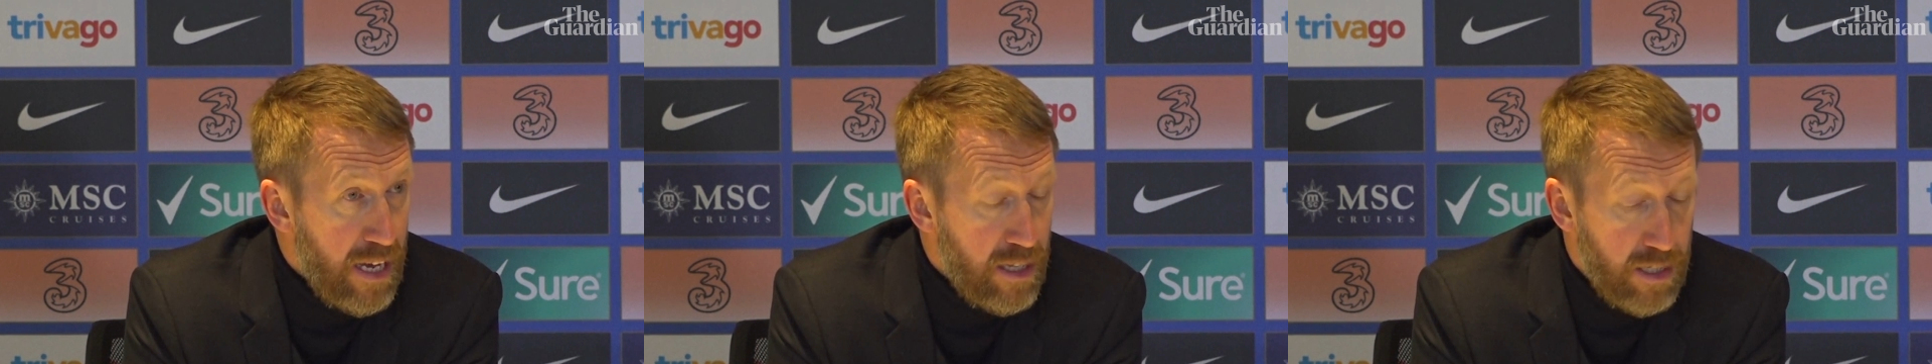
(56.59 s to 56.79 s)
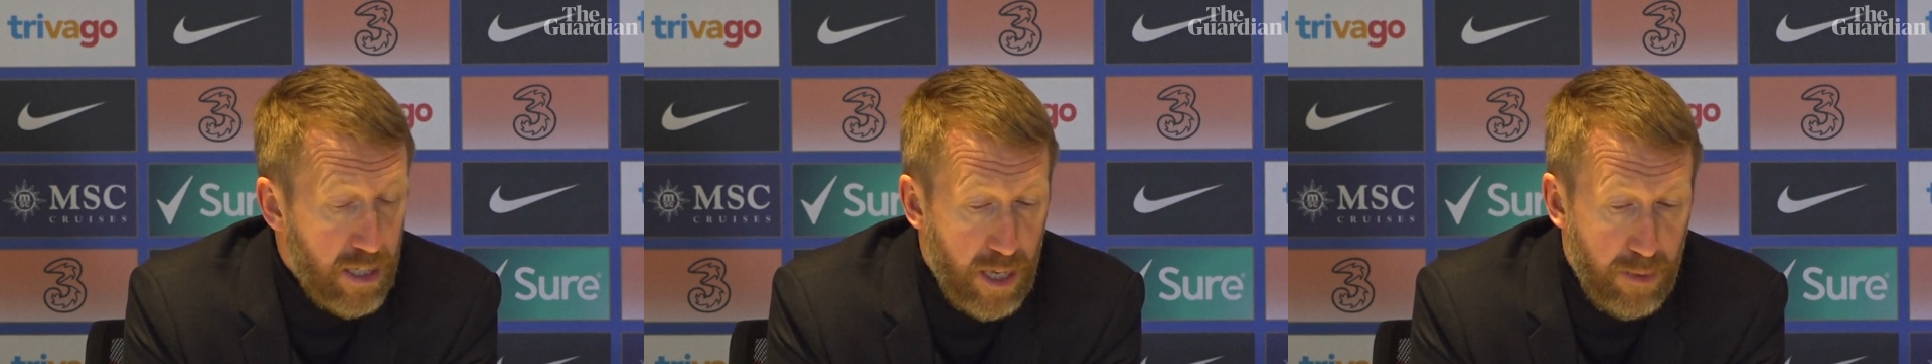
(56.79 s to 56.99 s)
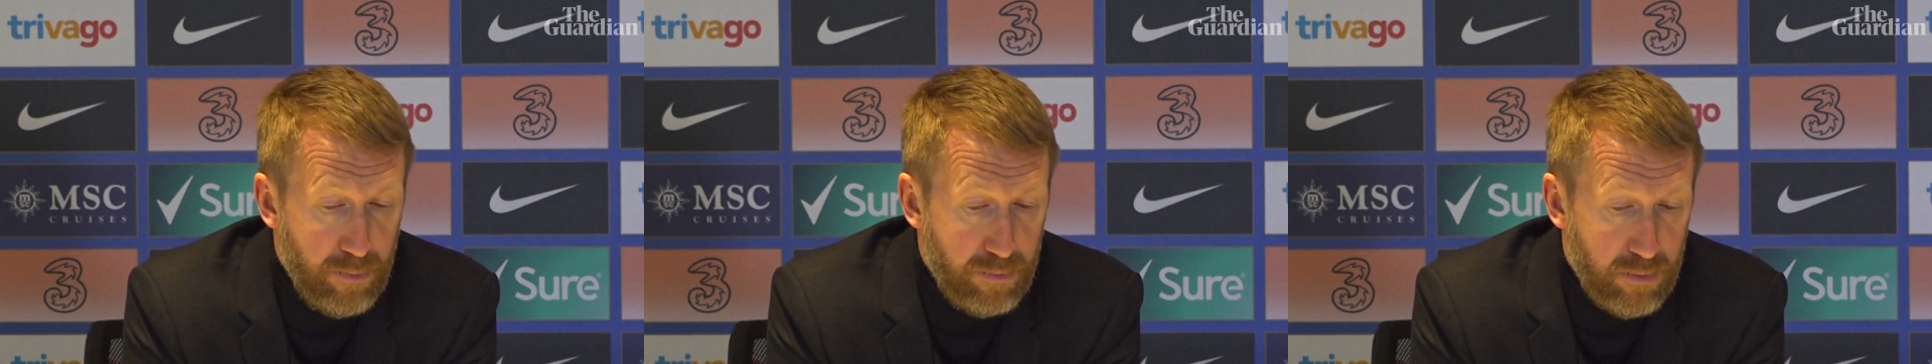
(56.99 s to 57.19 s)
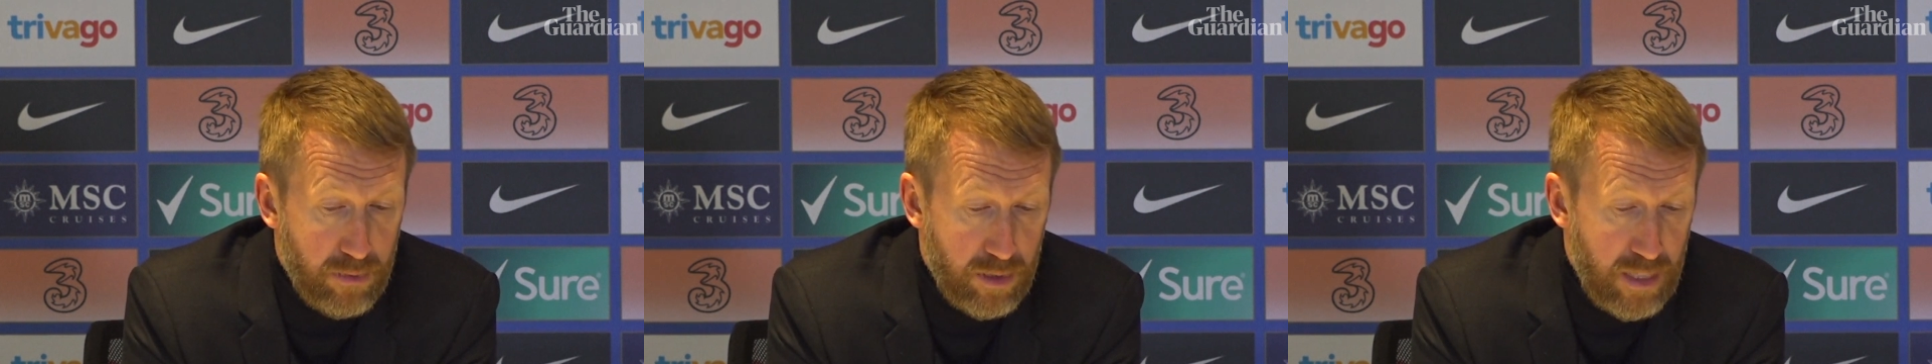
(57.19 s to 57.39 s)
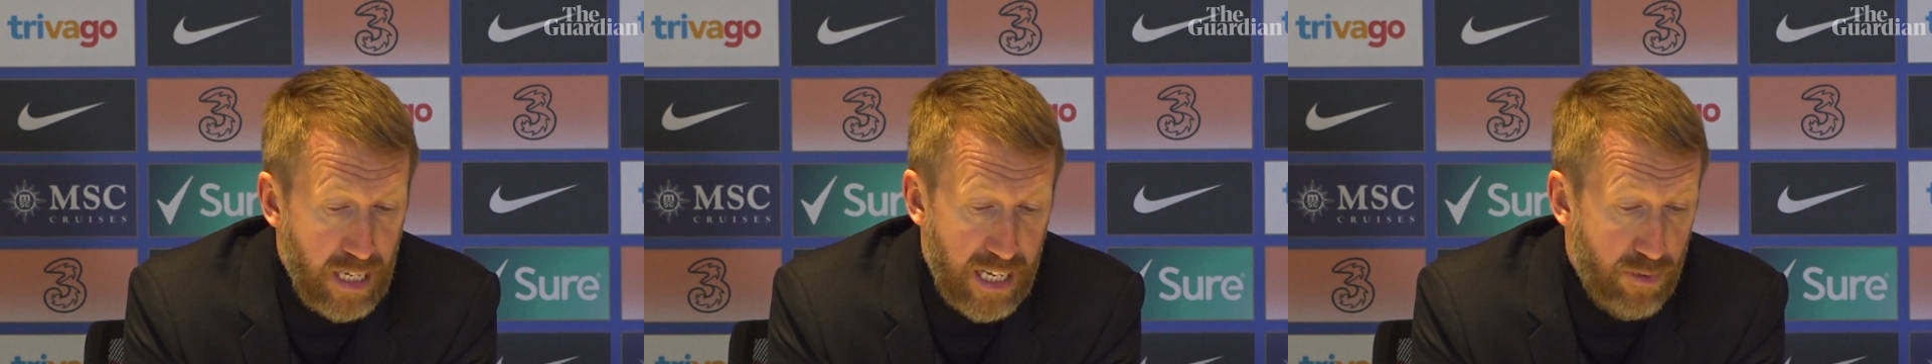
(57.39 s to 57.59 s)
and
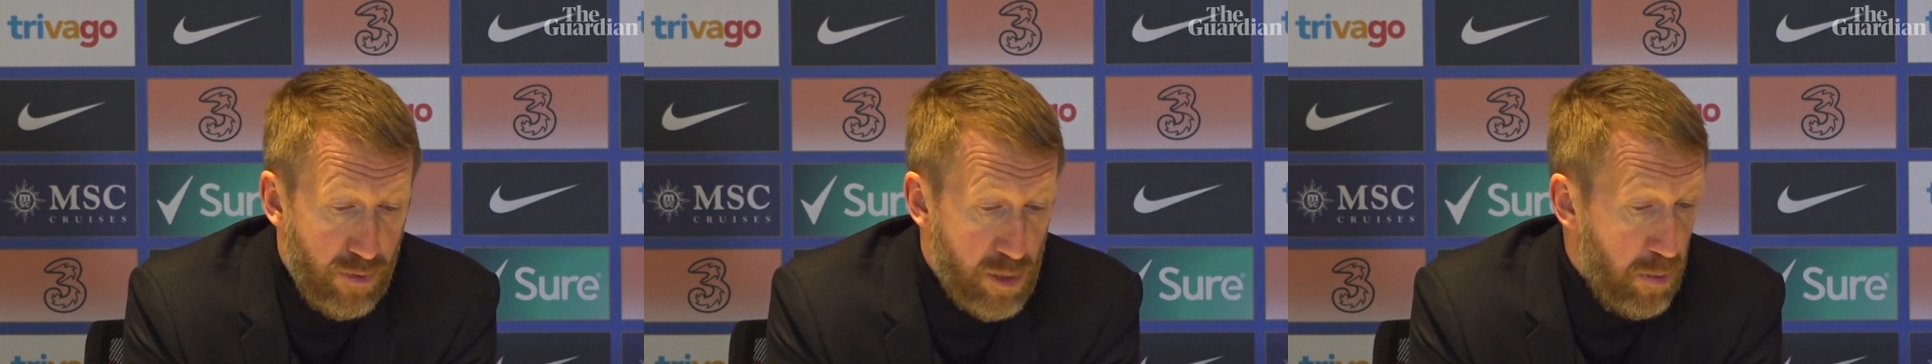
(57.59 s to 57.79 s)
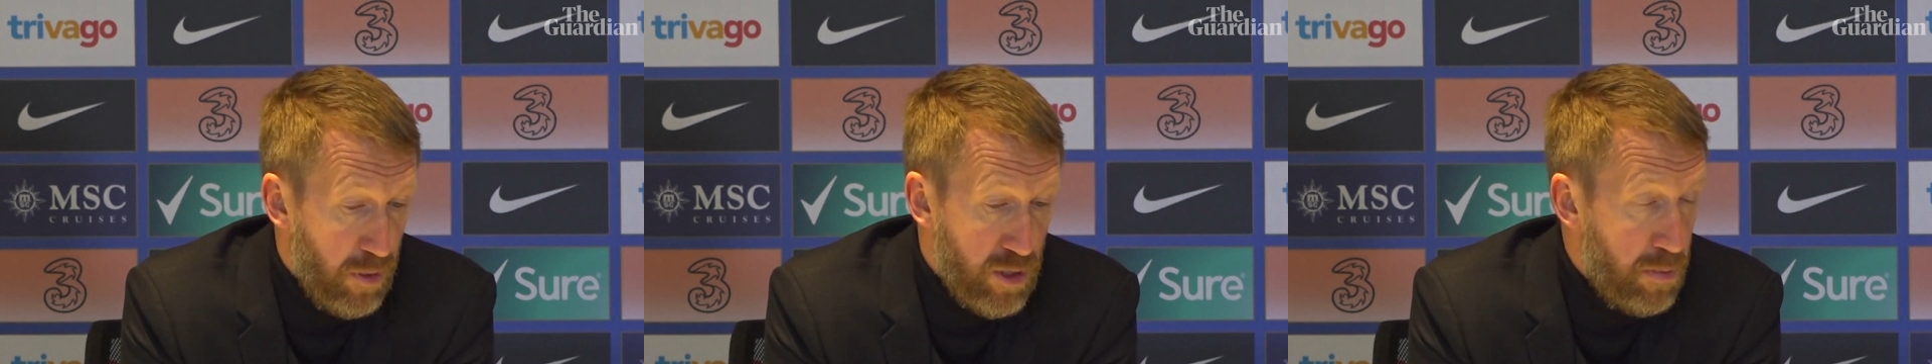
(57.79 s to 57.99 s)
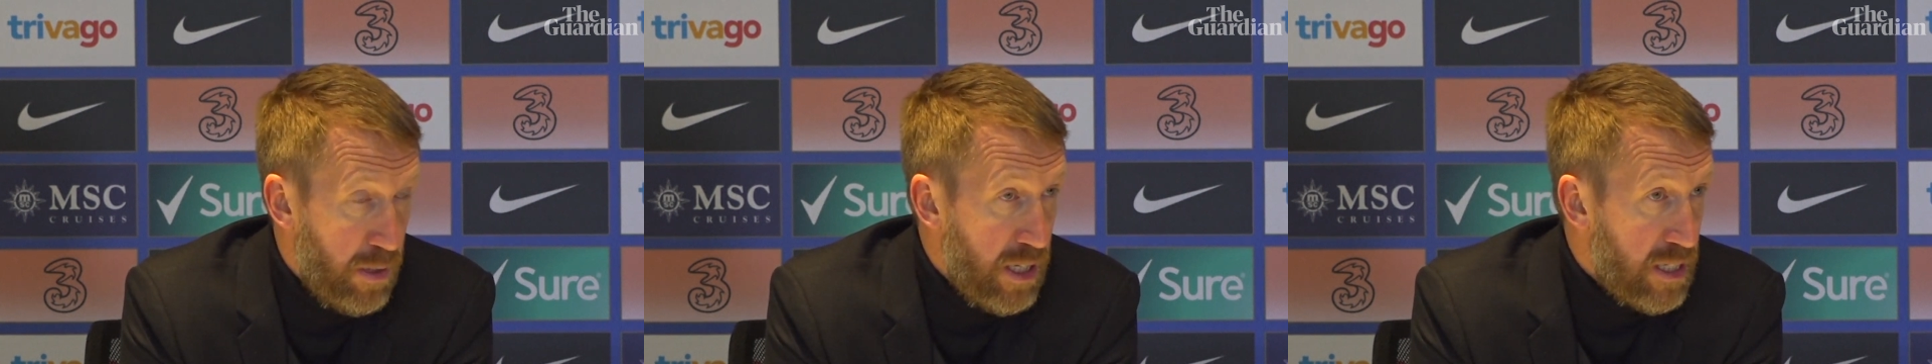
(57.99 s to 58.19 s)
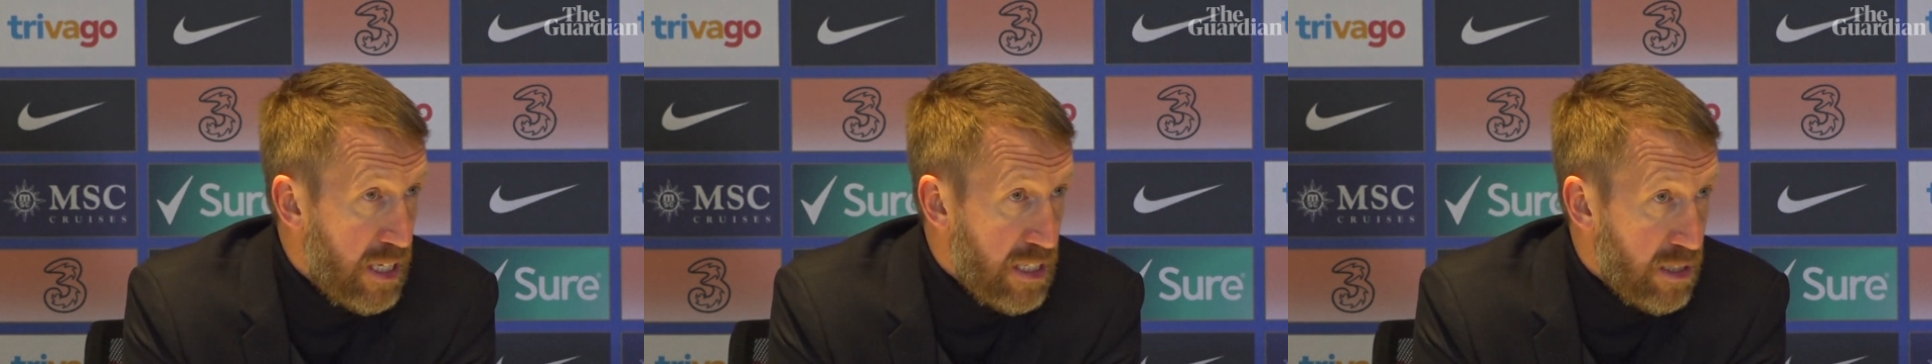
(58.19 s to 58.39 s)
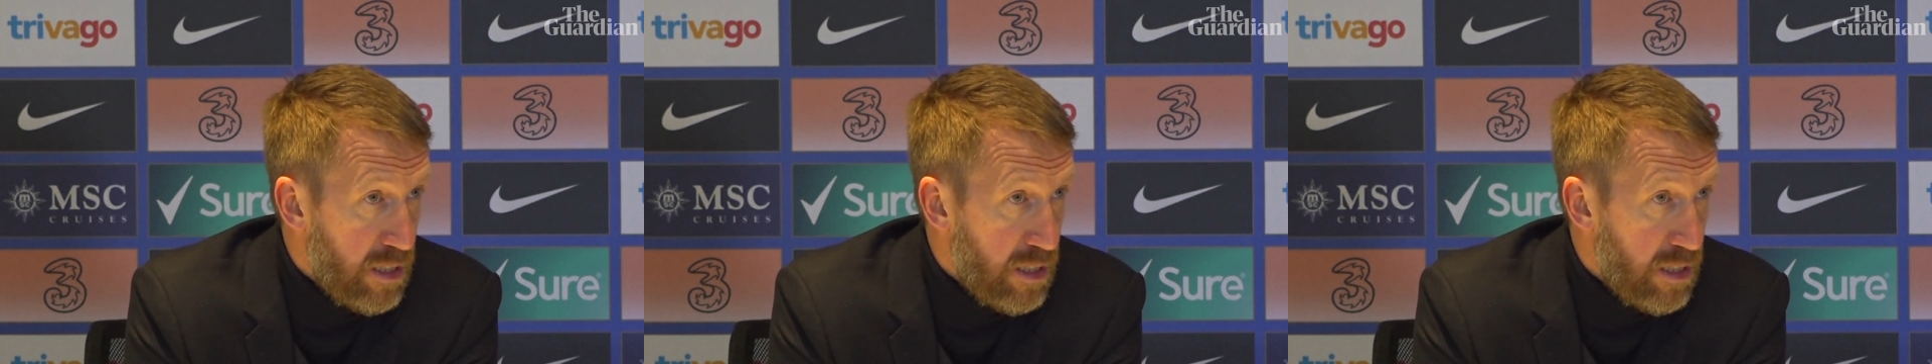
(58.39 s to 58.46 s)
take your responsibilities.